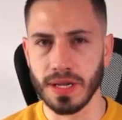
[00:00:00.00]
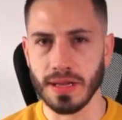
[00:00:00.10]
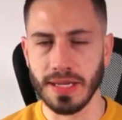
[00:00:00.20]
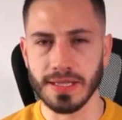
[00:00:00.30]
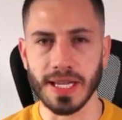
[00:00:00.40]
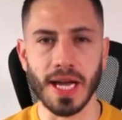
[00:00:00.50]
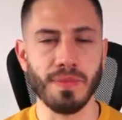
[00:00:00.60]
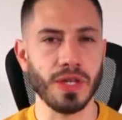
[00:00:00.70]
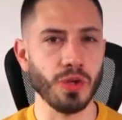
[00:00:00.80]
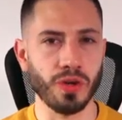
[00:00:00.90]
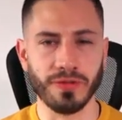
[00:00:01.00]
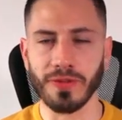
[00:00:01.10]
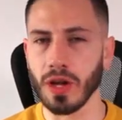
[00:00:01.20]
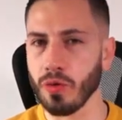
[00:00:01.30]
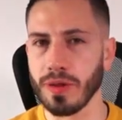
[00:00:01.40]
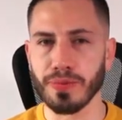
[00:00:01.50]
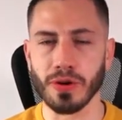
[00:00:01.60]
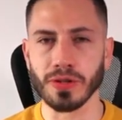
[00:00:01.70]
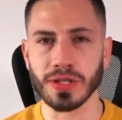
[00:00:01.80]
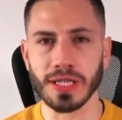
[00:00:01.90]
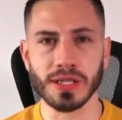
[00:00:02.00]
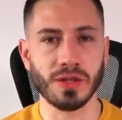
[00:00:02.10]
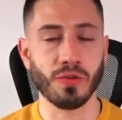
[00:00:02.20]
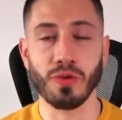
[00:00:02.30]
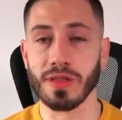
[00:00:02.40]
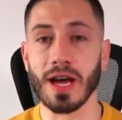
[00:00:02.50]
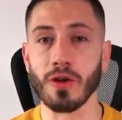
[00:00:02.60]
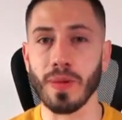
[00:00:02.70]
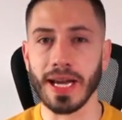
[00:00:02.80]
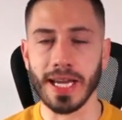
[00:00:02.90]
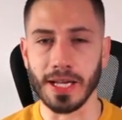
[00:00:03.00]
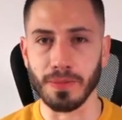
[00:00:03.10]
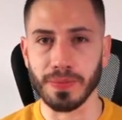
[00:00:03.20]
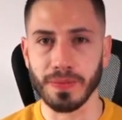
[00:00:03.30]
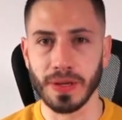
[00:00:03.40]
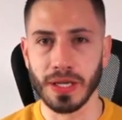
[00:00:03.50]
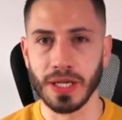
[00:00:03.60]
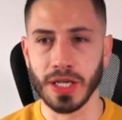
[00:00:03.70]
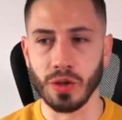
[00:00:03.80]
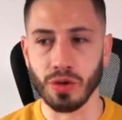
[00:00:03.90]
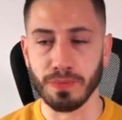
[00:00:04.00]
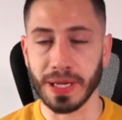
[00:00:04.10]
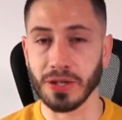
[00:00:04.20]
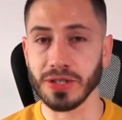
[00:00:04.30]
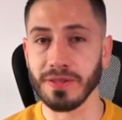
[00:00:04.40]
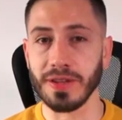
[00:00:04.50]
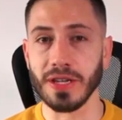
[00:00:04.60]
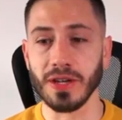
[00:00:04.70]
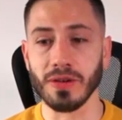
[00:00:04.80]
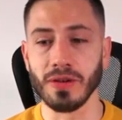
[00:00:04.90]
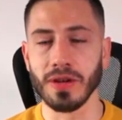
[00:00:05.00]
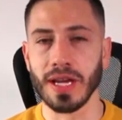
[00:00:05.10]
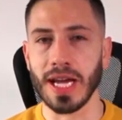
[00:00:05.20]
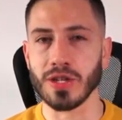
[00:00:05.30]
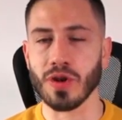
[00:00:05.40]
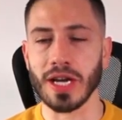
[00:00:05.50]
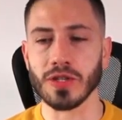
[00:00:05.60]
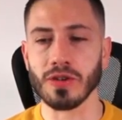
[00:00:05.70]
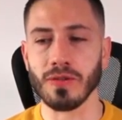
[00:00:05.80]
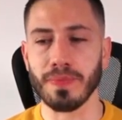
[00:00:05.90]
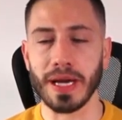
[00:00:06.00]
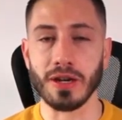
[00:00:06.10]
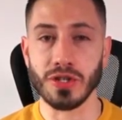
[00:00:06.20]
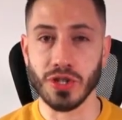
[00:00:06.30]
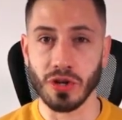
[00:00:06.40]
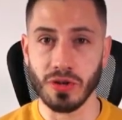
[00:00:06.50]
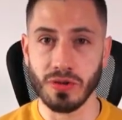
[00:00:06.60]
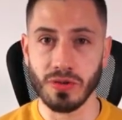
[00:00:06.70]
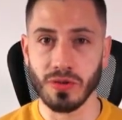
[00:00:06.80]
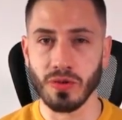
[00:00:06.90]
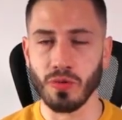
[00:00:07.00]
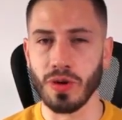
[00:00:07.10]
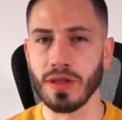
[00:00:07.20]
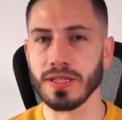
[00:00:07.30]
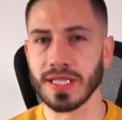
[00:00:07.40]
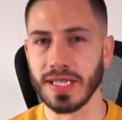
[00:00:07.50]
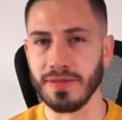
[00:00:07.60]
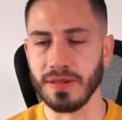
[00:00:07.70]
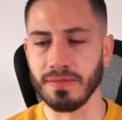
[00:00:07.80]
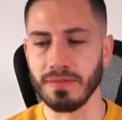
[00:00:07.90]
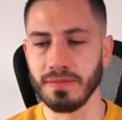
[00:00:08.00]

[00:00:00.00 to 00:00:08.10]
This time you will follow the process without my help. You will pause the video and try to compare John with Stephen.